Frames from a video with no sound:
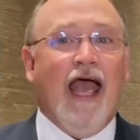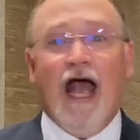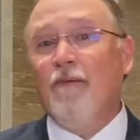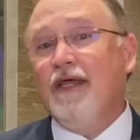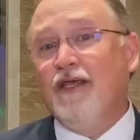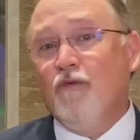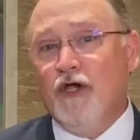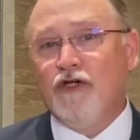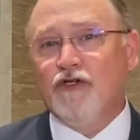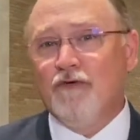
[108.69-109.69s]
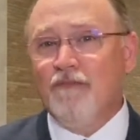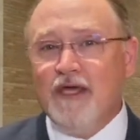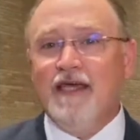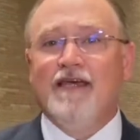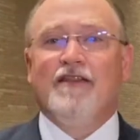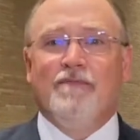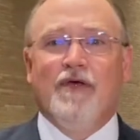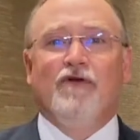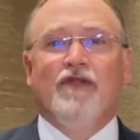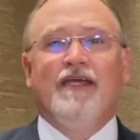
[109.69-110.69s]
how many wish to be in the
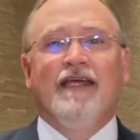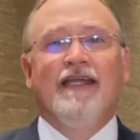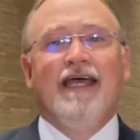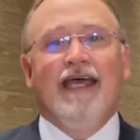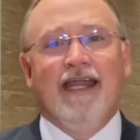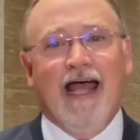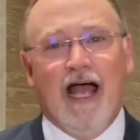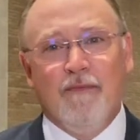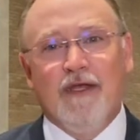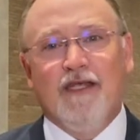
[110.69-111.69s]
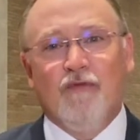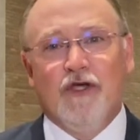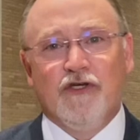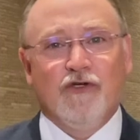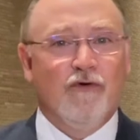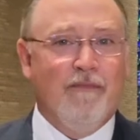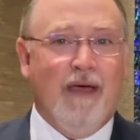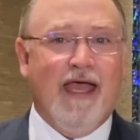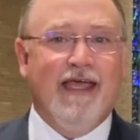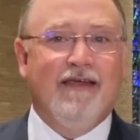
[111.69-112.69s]
building and how many wish to
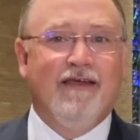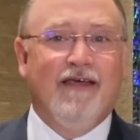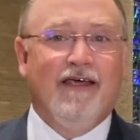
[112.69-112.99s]
remain